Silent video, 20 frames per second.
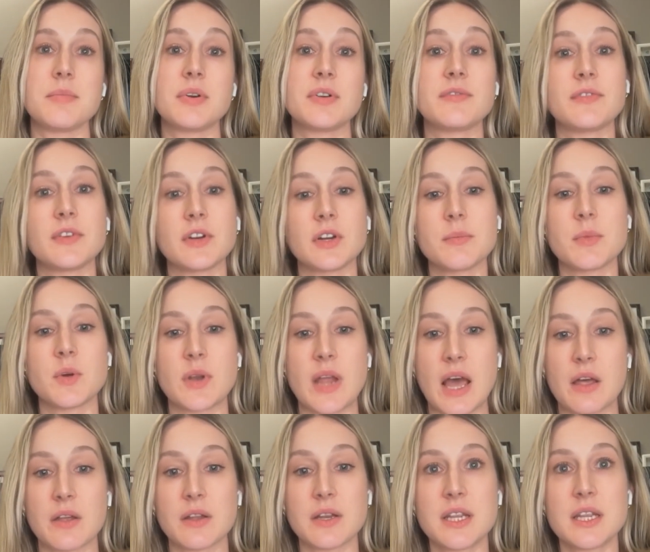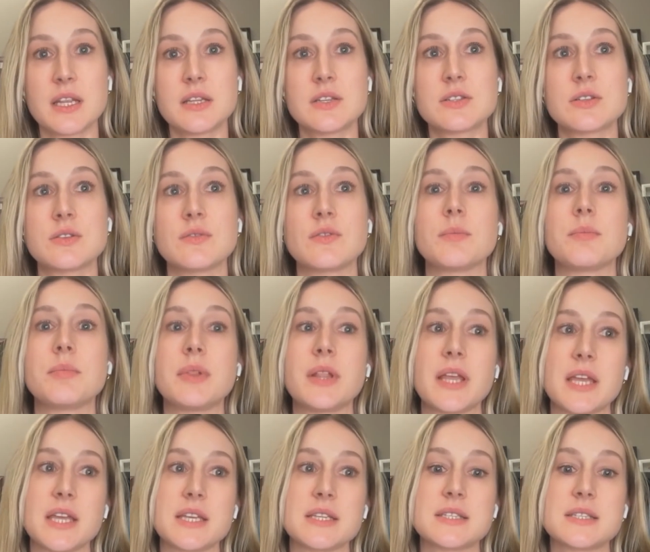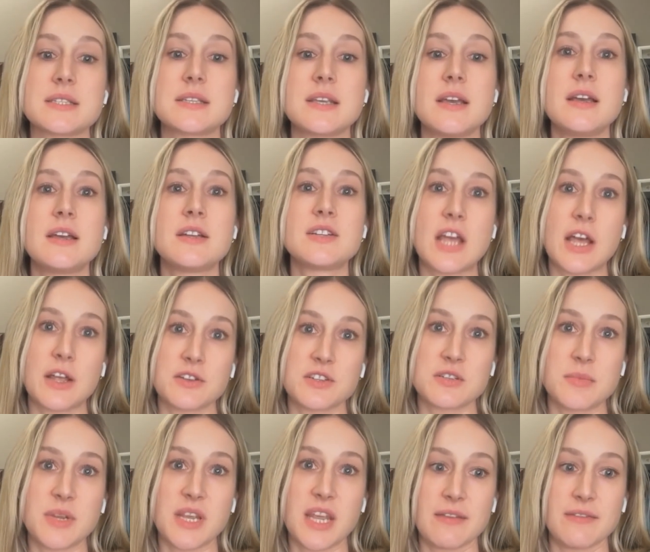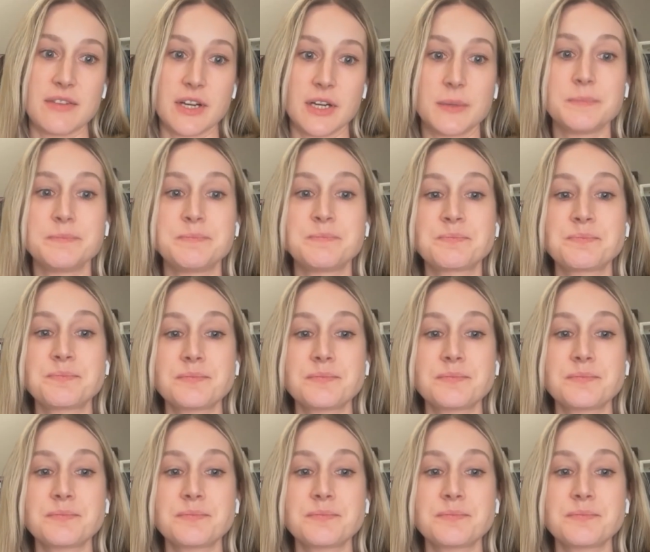preferred modality to replace challenging behavior.